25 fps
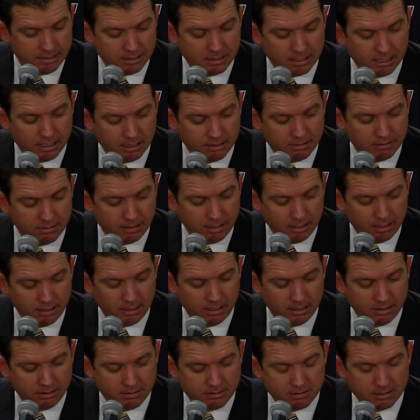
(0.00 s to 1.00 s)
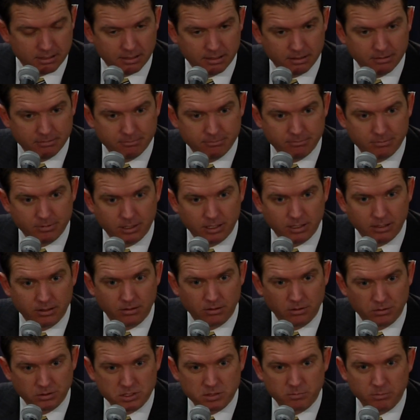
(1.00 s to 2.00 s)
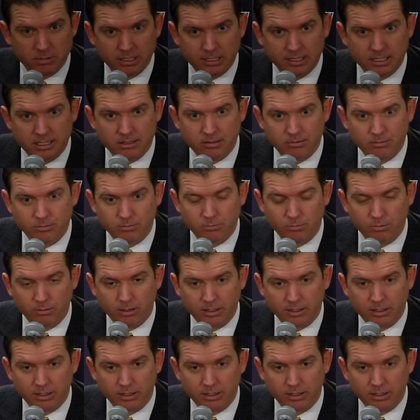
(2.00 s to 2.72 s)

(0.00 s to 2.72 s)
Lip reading: Ultimately,